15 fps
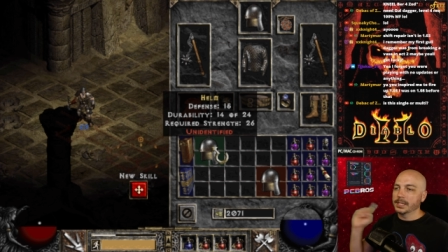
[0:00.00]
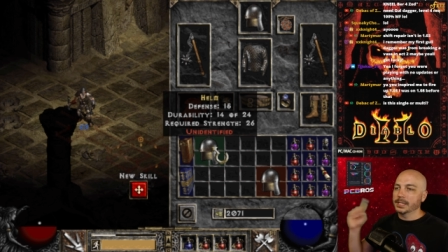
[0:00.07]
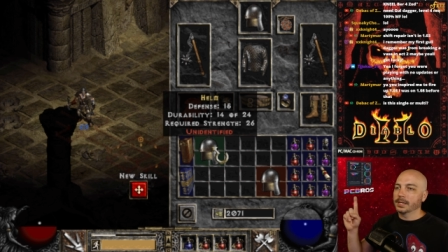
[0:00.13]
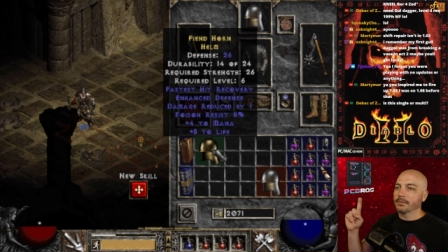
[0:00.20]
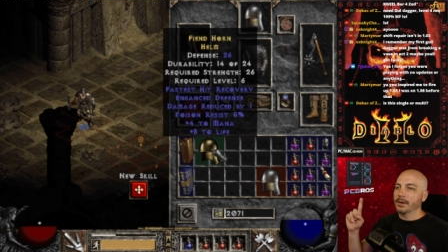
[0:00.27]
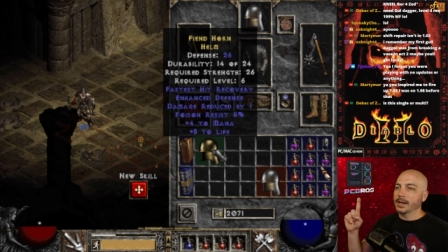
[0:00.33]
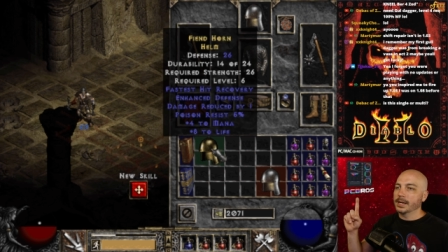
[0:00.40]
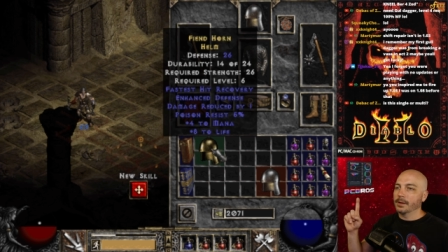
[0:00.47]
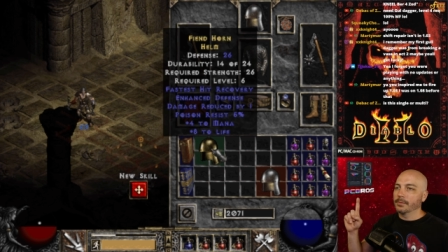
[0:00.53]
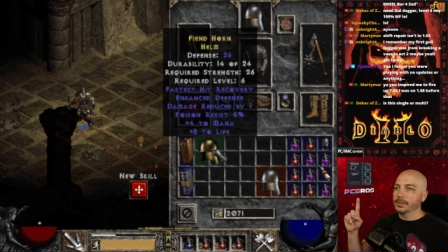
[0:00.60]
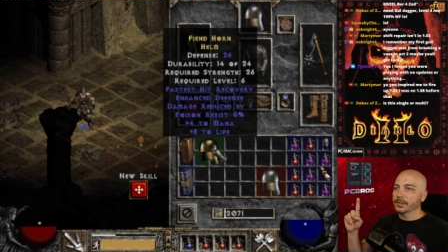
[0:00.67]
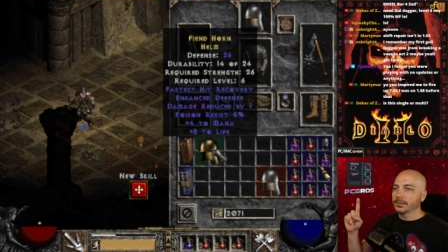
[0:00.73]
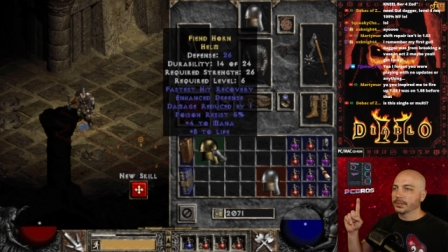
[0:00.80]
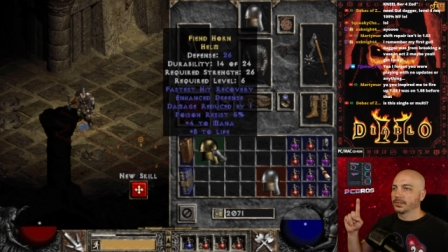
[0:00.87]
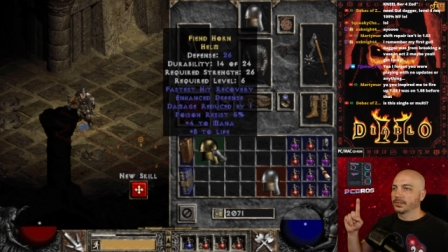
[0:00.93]

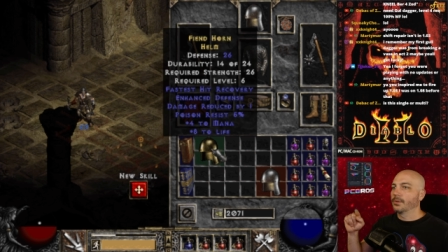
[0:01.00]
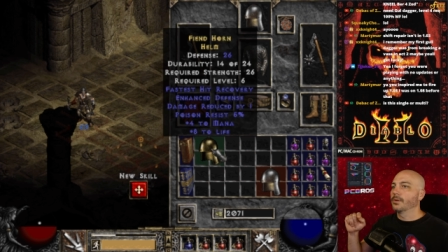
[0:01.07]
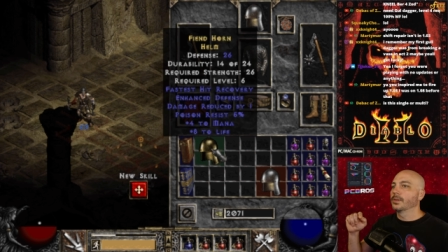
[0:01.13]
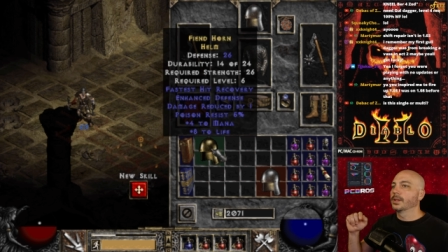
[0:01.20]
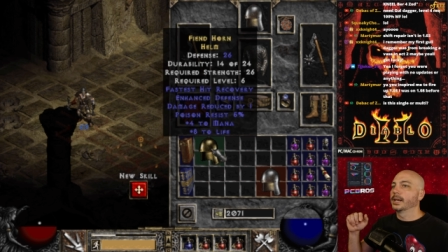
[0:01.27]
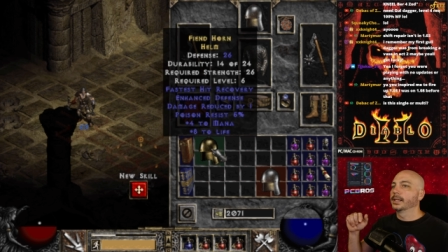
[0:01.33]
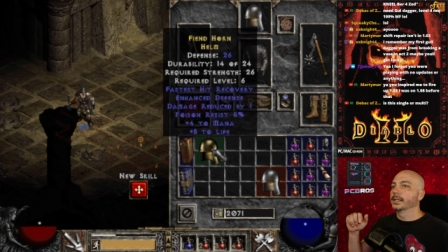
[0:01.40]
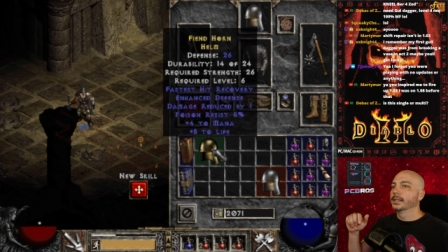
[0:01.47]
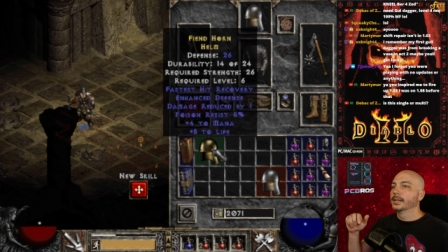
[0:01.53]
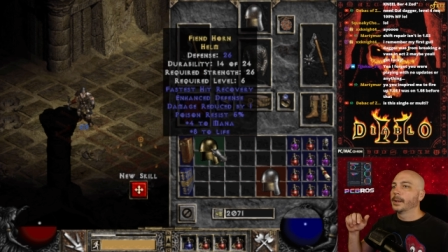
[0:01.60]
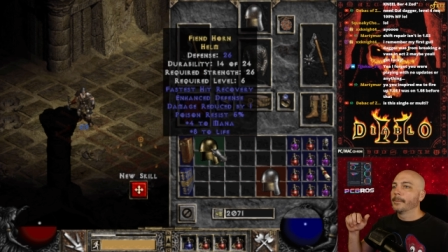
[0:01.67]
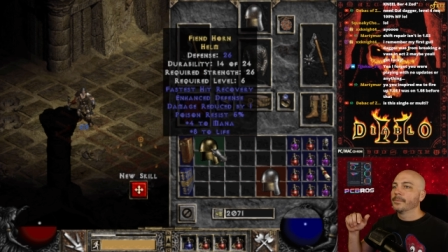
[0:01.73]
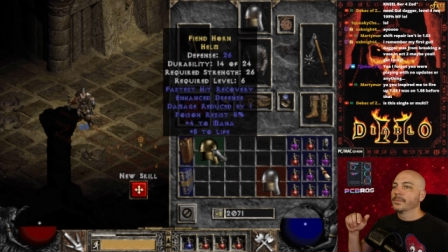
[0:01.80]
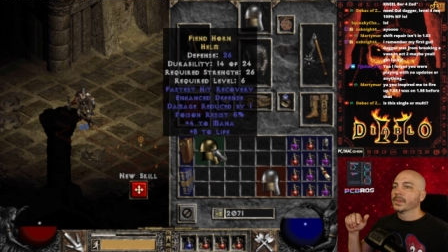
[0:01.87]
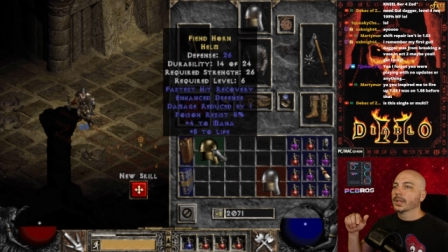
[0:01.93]
fastest hit recovery, now
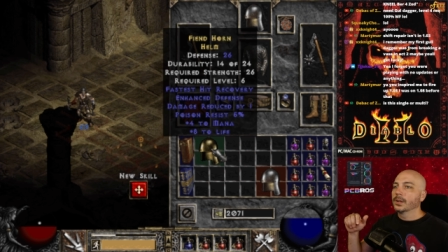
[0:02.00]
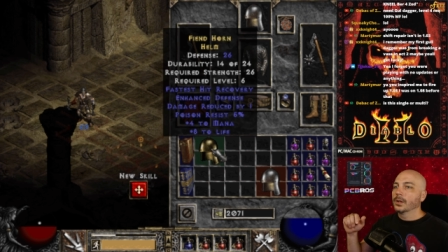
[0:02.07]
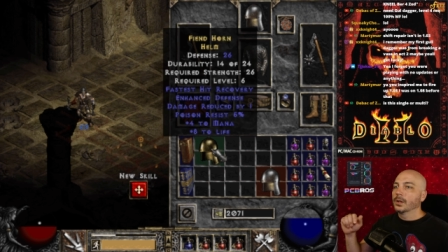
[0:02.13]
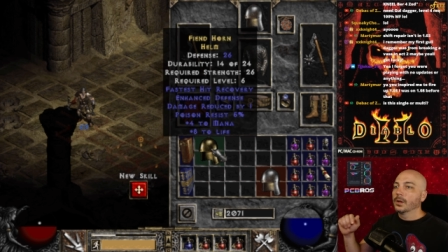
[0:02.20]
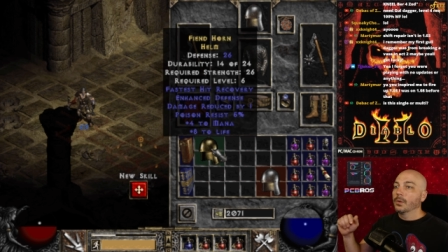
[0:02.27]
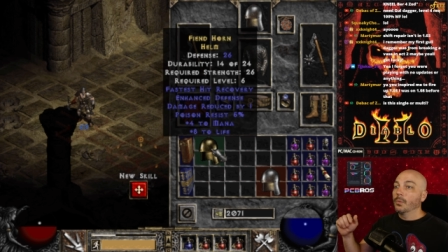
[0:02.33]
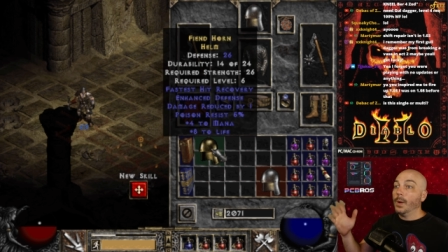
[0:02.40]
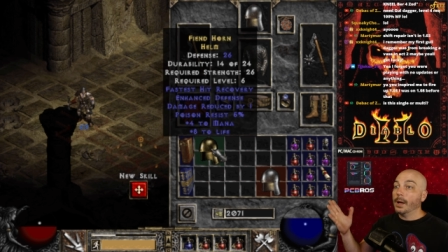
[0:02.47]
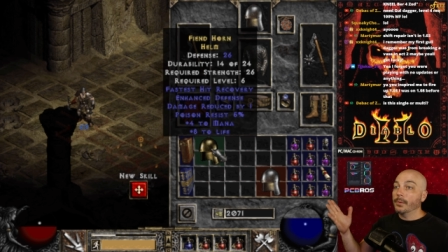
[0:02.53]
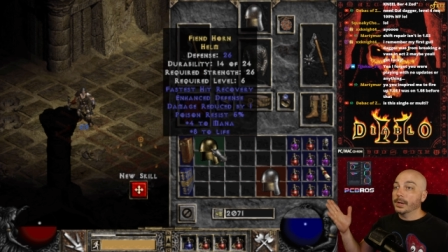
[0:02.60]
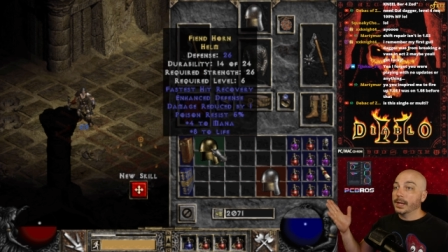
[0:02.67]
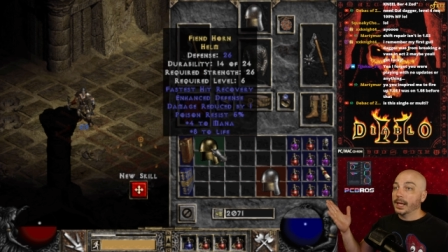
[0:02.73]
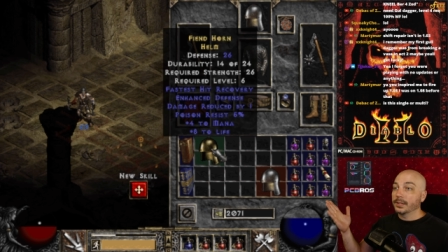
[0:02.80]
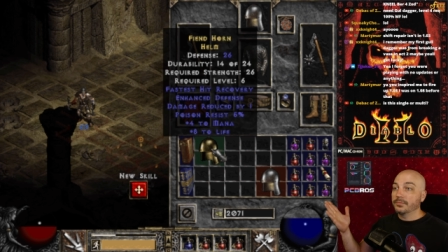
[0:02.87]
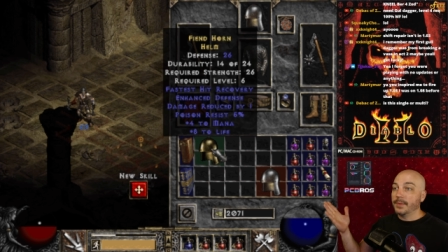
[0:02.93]
I believe fastest
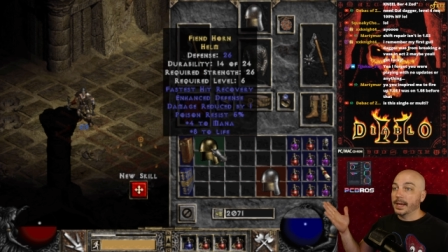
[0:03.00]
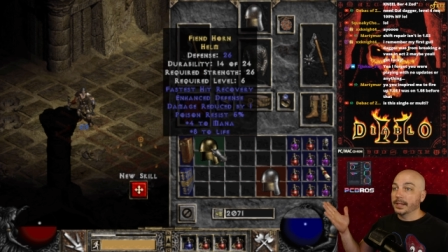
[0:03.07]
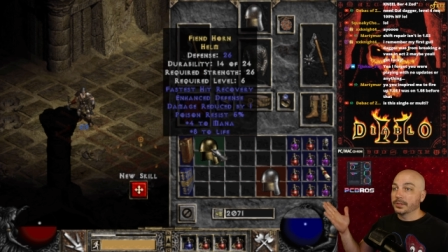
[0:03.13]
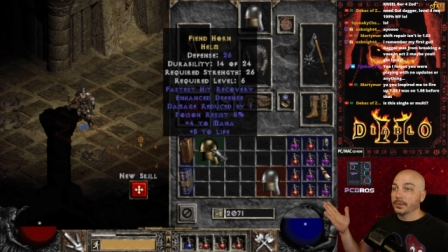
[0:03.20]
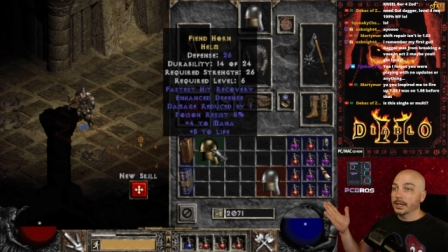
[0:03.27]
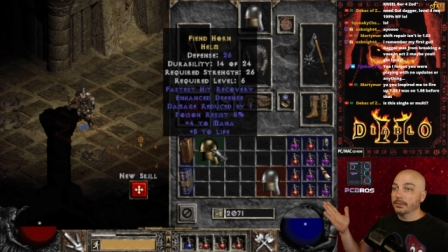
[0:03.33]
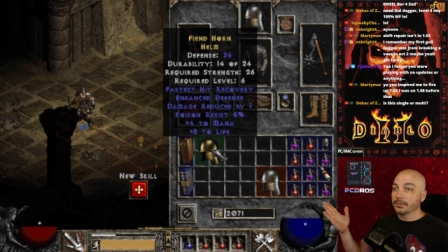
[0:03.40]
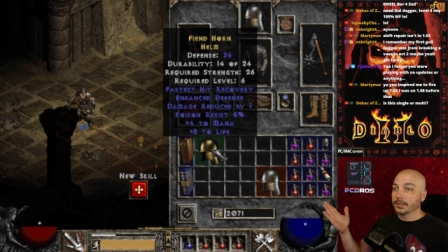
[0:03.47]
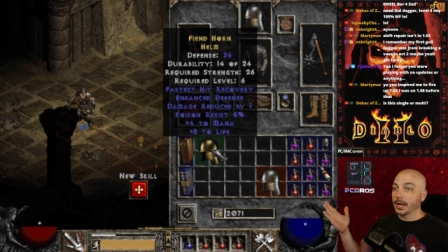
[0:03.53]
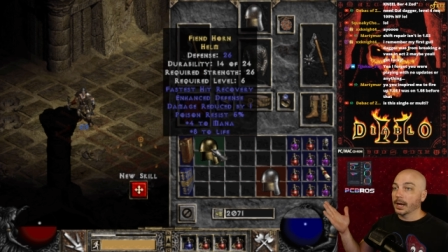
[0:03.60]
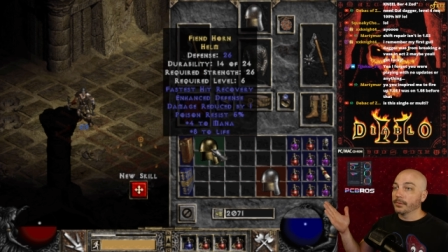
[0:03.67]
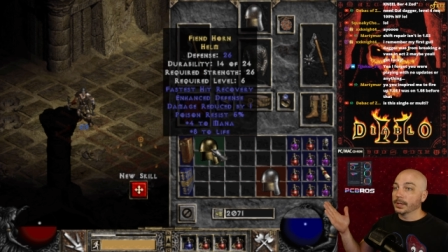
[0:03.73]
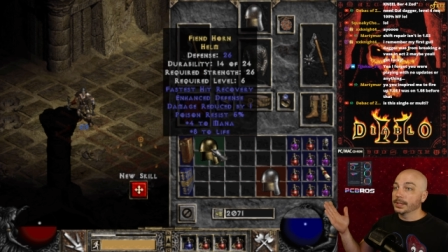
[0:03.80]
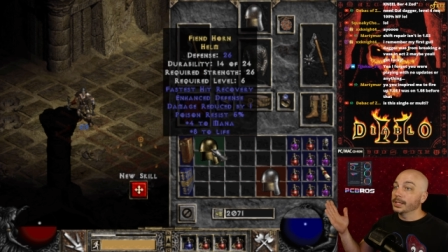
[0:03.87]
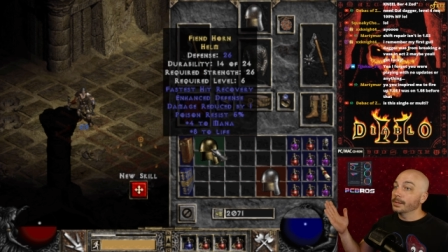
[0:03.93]
is actually
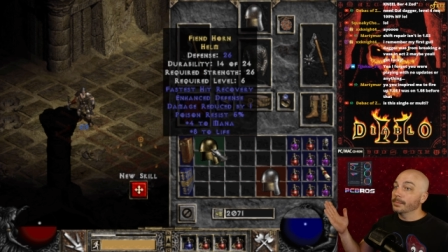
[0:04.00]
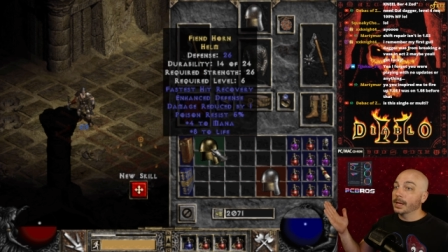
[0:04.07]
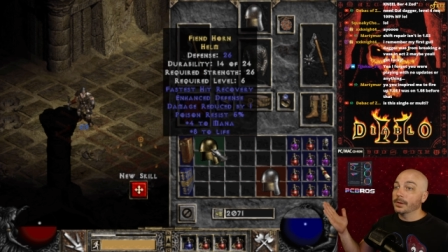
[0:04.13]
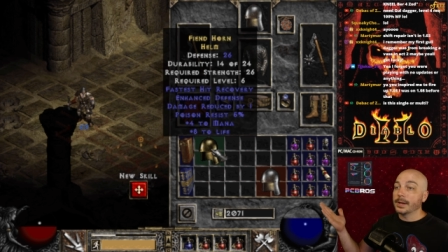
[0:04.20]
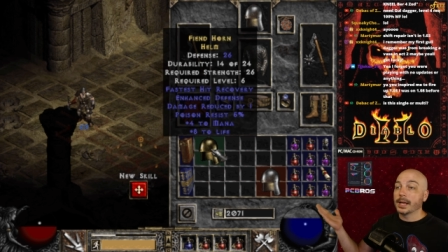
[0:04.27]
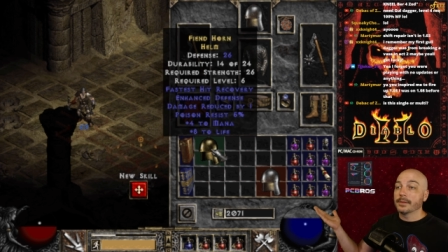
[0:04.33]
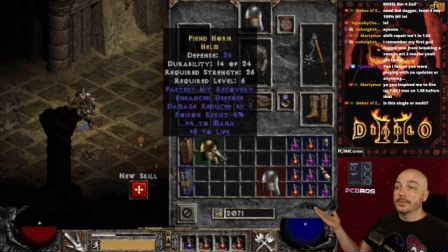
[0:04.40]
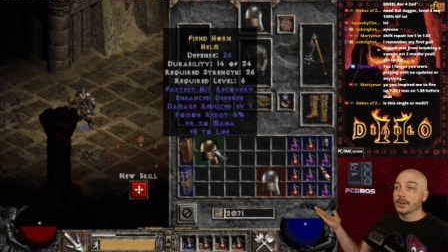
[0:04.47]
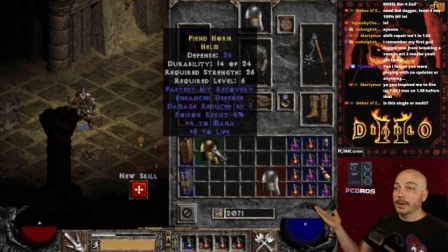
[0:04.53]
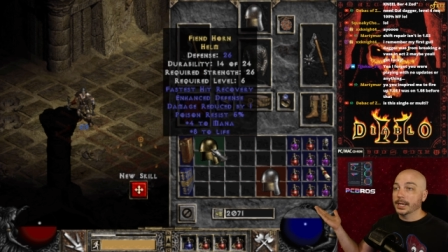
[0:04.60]
24 hit recovery.